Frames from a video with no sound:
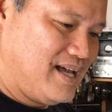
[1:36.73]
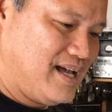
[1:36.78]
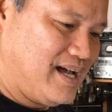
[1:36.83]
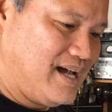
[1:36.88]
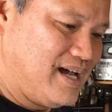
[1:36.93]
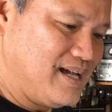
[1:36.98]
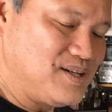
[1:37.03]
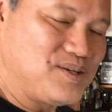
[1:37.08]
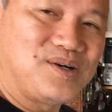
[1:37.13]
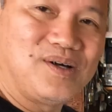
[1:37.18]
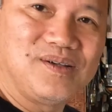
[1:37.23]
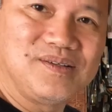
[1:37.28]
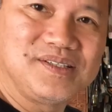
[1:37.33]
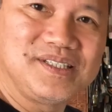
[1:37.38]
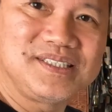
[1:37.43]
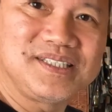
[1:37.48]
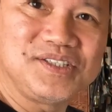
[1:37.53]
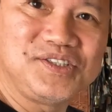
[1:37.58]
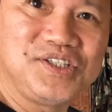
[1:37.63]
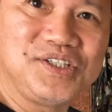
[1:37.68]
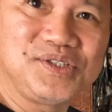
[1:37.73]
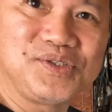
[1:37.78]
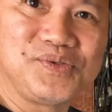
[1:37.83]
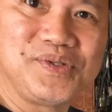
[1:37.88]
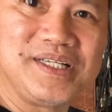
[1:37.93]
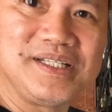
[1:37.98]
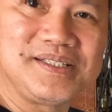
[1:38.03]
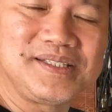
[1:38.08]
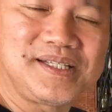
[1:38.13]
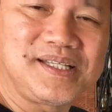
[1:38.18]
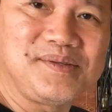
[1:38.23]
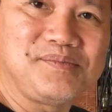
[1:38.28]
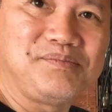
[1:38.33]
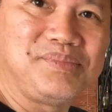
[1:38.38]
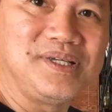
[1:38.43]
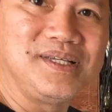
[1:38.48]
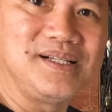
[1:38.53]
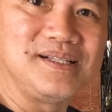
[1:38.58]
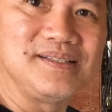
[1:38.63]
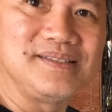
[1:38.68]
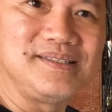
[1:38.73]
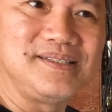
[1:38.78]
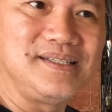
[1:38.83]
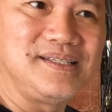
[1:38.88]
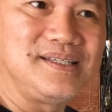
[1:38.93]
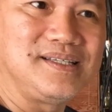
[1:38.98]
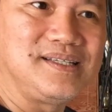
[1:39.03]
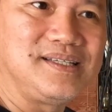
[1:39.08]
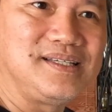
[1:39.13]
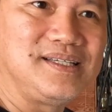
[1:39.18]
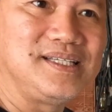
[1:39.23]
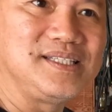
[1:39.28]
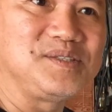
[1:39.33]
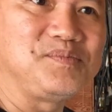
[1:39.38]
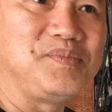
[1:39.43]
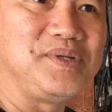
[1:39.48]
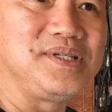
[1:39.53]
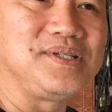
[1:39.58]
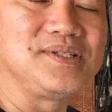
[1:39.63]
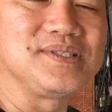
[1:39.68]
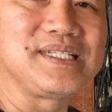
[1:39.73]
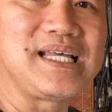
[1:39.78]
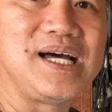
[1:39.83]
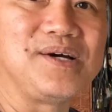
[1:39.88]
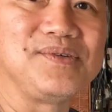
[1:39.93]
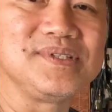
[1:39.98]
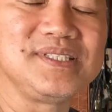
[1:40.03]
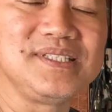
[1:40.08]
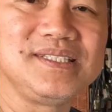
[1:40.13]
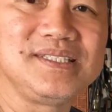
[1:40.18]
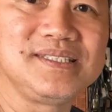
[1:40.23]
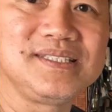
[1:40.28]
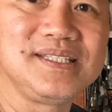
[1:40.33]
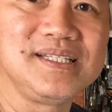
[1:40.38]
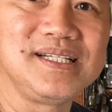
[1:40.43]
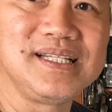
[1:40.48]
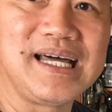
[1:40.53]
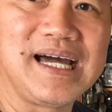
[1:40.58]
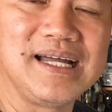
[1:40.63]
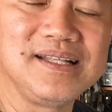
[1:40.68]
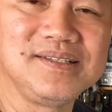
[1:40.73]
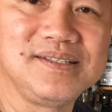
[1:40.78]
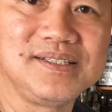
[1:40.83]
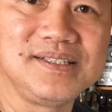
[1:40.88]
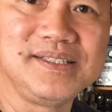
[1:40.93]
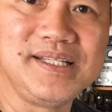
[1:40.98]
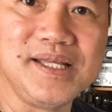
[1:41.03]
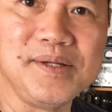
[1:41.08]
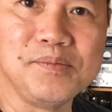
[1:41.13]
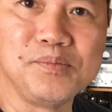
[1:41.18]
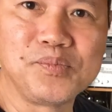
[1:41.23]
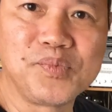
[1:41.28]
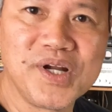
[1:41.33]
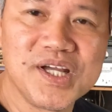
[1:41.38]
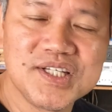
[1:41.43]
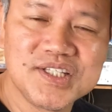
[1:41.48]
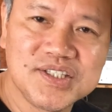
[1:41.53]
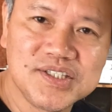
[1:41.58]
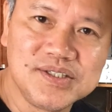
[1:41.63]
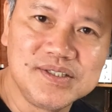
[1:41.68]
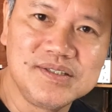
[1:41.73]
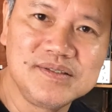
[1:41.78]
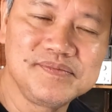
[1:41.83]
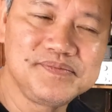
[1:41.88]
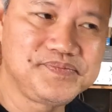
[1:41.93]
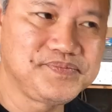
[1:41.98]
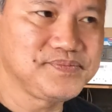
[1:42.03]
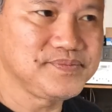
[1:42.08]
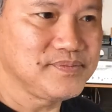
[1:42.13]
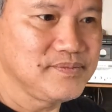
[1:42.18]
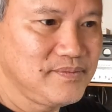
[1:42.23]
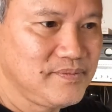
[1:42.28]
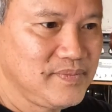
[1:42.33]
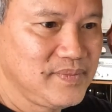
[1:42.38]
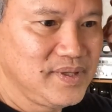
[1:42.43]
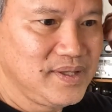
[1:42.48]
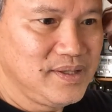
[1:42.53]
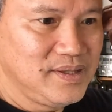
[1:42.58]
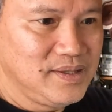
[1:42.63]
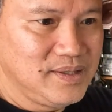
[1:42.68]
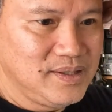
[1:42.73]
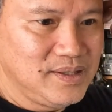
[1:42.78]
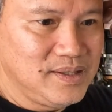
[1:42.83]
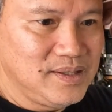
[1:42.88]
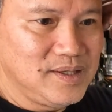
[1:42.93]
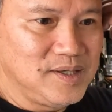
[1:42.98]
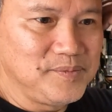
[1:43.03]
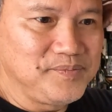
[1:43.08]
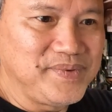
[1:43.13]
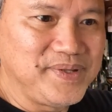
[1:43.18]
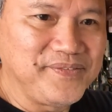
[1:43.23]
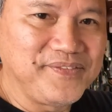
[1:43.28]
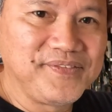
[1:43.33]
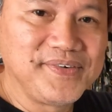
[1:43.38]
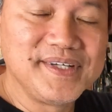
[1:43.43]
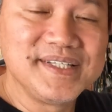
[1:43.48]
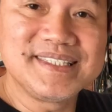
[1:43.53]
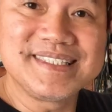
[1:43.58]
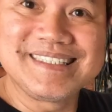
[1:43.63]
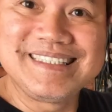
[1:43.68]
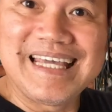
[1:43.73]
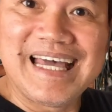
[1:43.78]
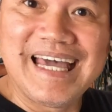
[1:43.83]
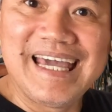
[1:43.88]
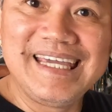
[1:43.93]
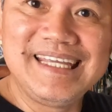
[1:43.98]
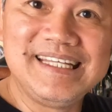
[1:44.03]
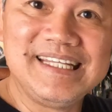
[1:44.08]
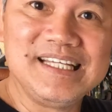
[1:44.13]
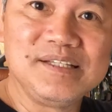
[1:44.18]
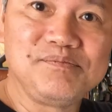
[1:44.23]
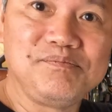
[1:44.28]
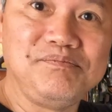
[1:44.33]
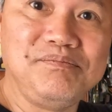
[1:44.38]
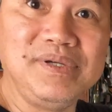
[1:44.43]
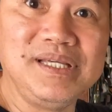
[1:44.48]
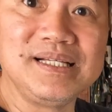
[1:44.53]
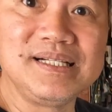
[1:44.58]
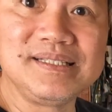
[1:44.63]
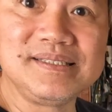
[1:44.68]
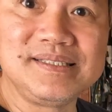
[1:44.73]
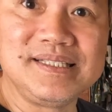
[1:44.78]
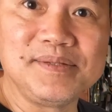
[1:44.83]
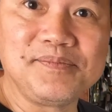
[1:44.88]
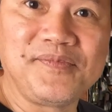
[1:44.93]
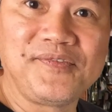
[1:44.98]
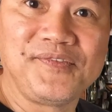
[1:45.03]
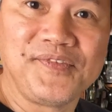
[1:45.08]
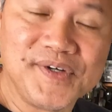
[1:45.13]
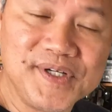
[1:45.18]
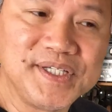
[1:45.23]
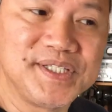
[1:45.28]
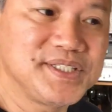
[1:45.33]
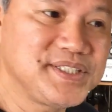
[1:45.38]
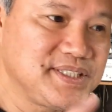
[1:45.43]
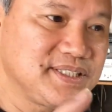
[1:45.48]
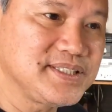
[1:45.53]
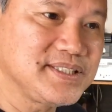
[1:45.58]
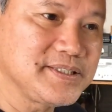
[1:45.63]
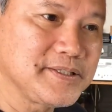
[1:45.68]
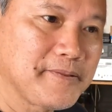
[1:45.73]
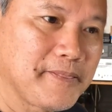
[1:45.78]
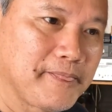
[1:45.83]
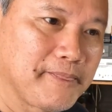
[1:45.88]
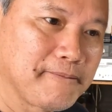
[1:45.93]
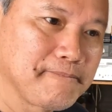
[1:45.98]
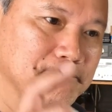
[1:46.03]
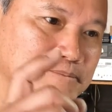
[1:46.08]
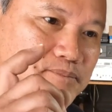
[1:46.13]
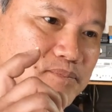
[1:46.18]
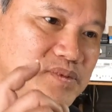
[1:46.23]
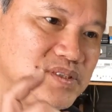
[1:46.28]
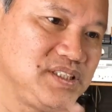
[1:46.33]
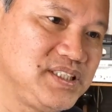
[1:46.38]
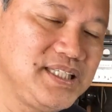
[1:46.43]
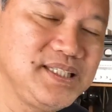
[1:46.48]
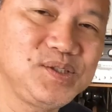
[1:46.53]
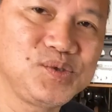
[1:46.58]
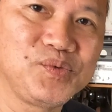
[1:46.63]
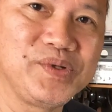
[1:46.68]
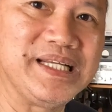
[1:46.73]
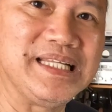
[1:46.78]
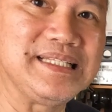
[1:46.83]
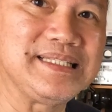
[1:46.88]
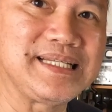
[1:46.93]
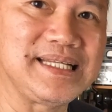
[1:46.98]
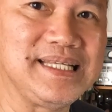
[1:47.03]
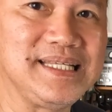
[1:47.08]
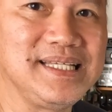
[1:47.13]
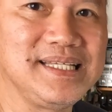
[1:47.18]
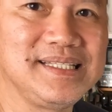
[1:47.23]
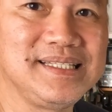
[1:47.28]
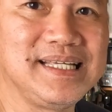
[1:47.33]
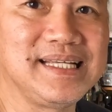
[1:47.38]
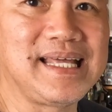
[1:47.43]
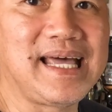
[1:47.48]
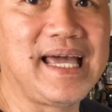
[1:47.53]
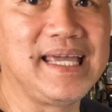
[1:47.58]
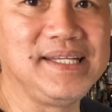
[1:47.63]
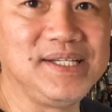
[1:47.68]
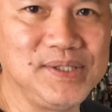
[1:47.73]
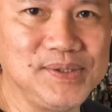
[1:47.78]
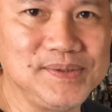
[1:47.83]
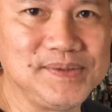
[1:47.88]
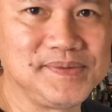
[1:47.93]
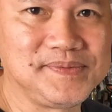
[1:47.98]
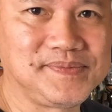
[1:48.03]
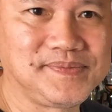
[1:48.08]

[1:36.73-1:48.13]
I call this a G23 build, it's because I was still under the impression of the first guy that built the first G23 that I know.